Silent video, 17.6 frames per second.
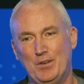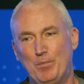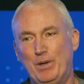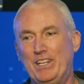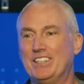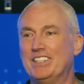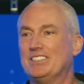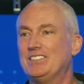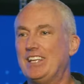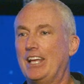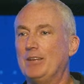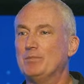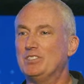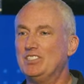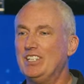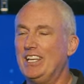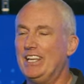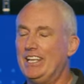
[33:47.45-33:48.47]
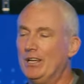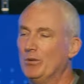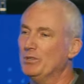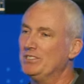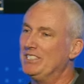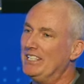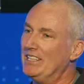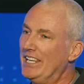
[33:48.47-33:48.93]
but in the same city, it
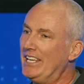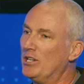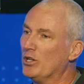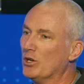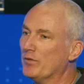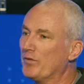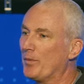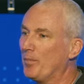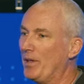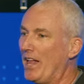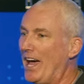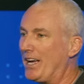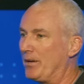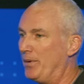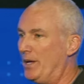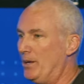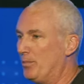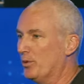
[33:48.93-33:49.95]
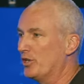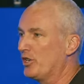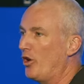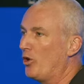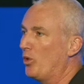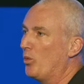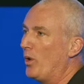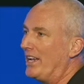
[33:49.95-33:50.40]
was illegal for black people to
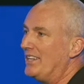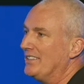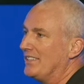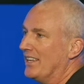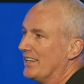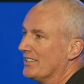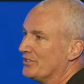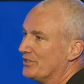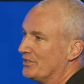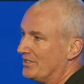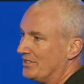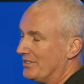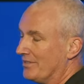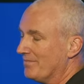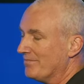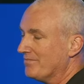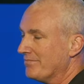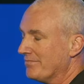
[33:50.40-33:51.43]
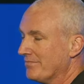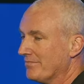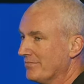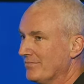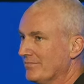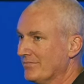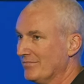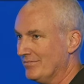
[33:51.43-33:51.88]
go to white dentists.
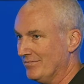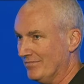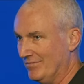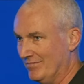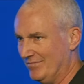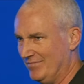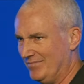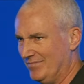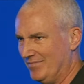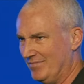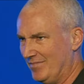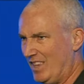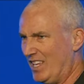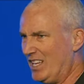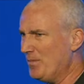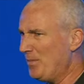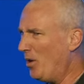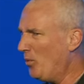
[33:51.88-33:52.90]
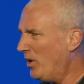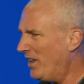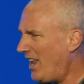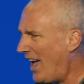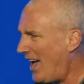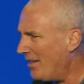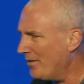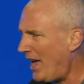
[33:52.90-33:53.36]
Think about what
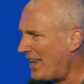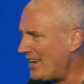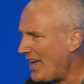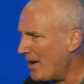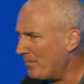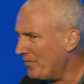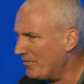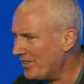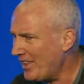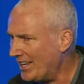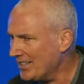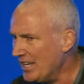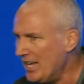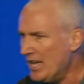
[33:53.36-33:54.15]
ha- had to happen for that.